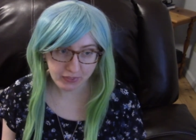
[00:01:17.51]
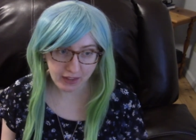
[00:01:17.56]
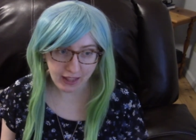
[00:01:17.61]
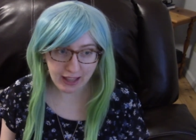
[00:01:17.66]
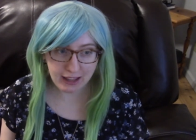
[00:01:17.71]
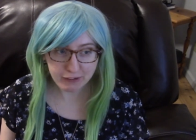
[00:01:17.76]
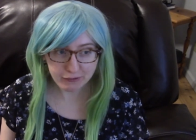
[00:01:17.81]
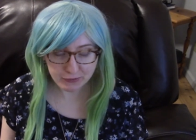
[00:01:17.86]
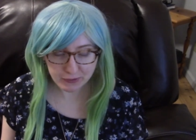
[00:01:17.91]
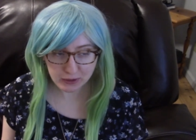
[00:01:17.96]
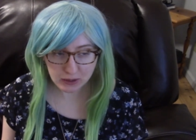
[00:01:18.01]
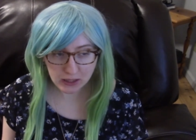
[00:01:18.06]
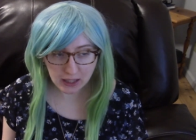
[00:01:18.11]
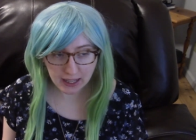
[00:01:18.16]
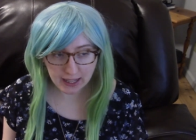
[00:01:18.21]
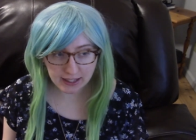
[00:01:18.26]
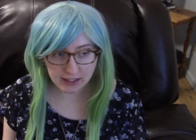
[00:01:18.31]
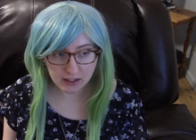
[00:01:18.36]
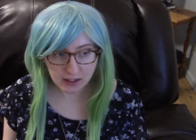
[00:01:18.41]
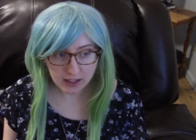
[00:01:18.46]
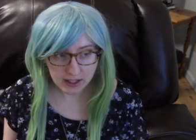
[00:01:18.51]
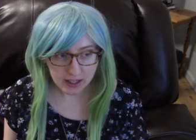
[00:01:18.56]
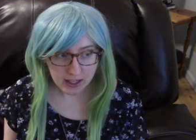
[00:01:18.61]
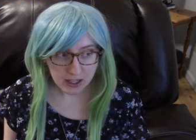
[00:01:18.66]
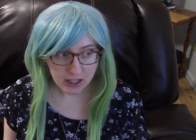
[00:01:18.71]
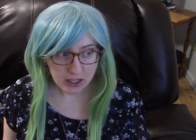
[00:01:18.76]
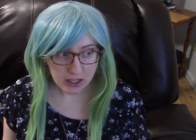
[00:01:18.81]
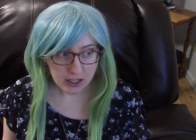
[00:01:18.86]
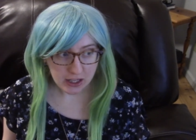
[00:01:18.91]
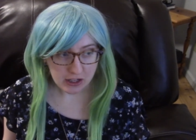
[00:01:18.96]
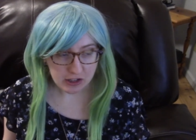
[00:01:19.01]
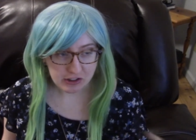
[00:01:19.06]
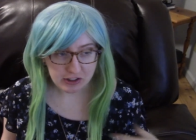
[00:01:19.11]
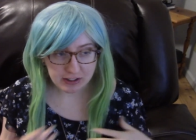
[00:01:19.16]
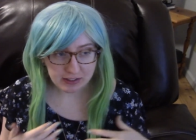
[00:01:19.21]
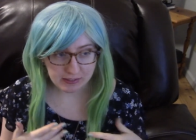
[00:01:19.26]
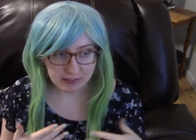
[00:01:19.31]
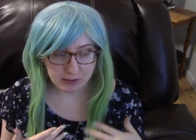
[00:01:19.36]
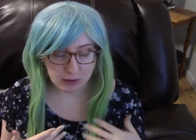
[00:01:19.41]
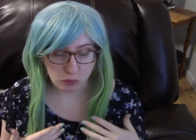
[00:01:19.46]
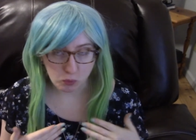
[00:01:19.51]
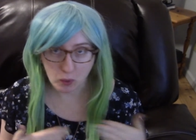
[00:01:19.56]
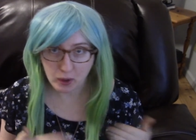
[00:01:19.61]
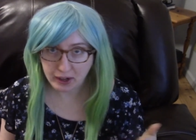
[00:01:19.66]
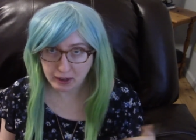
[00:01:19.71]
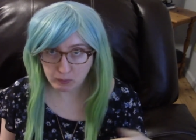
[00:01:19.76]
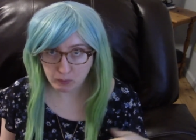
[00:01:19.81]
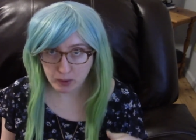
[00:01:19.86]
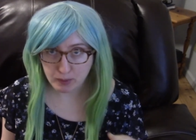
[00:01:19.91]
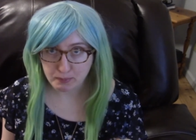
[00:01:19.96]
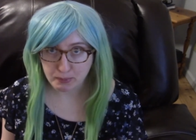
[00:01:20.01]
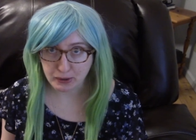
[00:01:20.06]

I feel like she's this one-on-one